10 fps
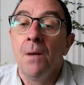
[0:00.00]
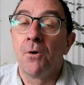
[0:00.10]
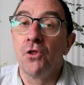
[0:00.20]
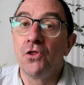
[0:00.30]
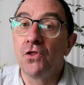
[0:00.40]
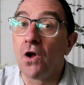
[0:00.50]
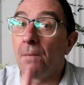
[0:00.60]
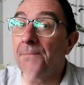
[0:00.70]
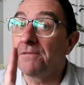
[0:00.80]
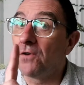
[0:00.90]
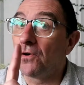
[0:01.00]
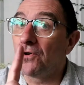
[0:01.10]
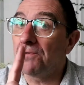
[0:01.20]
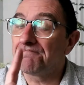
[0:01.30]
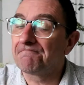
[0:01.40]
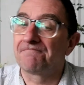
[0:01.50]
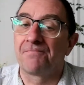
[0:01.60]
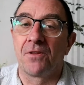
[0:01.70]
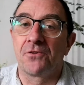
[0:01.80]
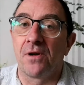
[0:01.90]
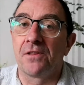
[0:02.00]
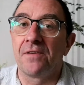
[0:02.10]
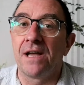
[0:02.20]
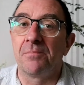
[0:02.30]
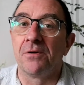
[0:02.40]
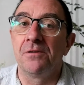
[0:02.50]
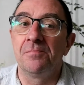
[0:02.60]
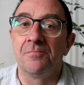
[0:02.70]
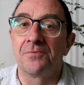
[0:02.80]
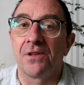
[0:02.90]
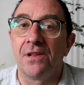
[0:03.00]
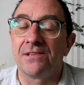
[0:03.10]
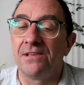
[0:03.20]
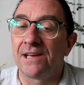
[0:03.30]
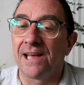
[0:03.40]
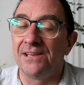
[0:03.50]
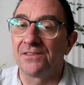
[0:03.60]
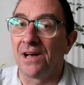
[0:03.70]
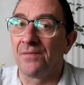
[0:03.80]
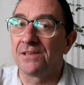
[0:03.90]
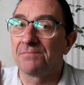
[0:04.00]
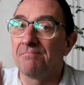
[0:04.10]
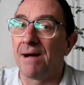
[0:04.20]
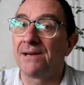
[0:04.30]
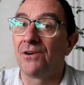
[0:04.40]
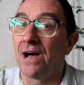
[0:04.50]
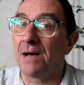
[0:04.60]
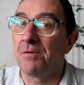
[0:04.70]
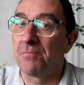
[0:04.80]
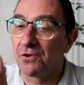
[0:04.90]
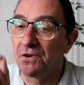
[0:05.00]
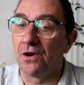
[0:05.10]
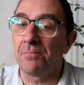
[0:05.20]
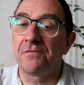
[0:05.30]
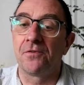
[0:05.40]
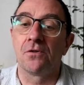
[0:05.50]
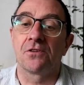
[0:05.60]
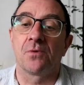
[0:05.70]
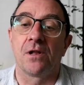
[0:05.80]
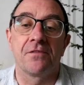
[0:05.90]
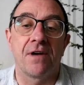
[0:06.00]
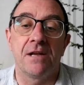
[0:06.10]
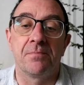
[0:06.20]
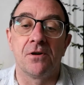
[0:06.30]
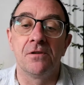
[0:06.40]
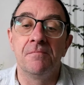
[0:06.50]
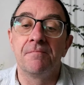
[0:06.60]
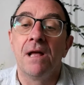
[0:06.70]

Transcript: but not before the 12th of April. So this indicates that this might not happen, but not before the 12th of April.